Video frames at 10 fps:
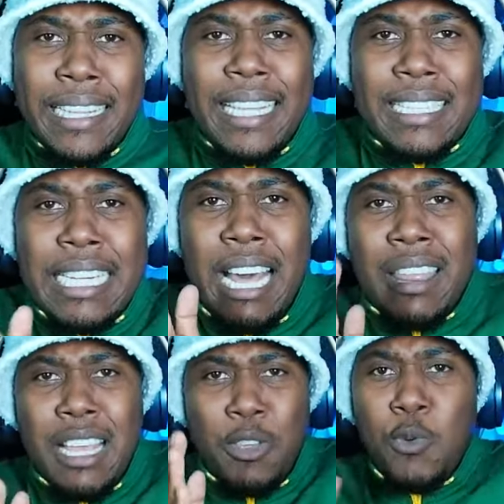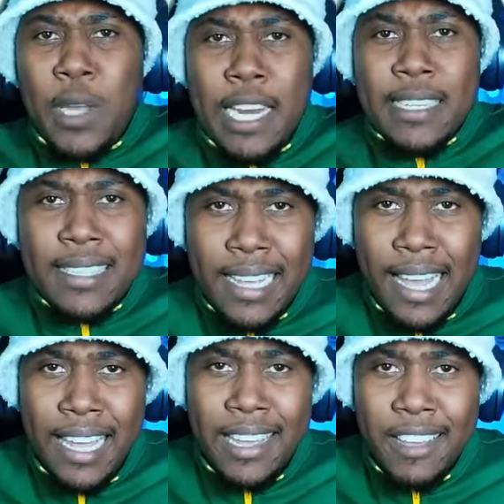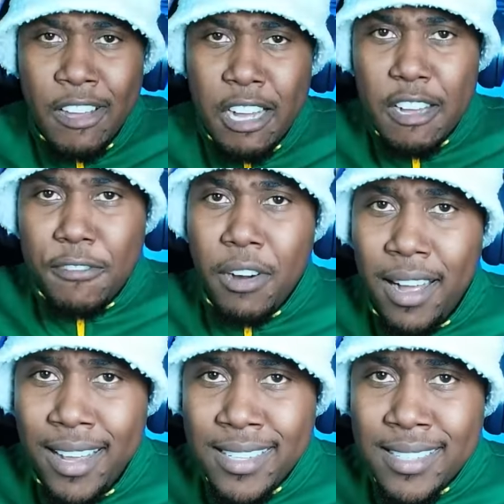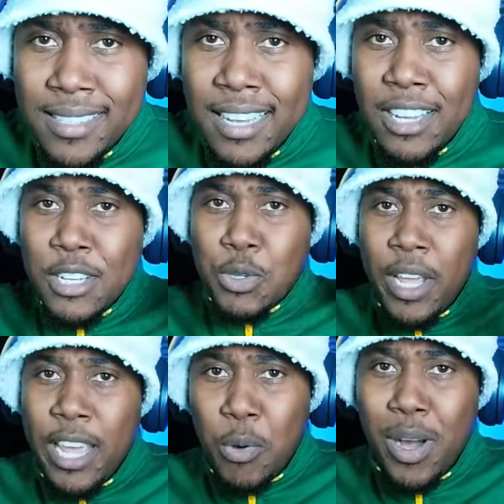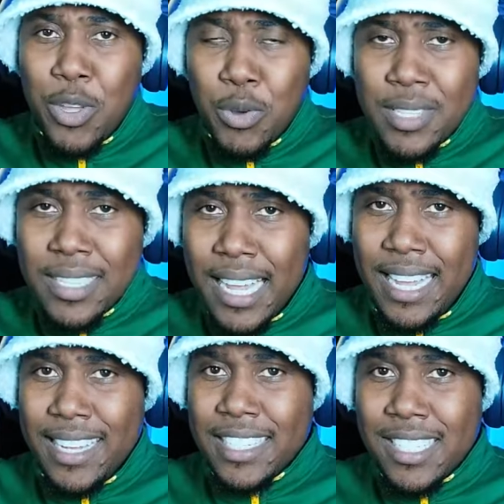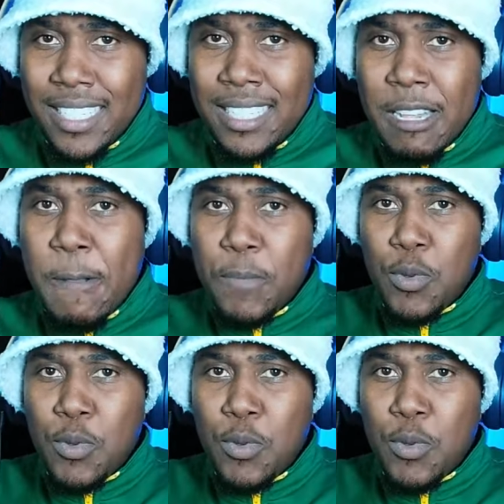There's nothing you can say for us to hear what you're saying, G.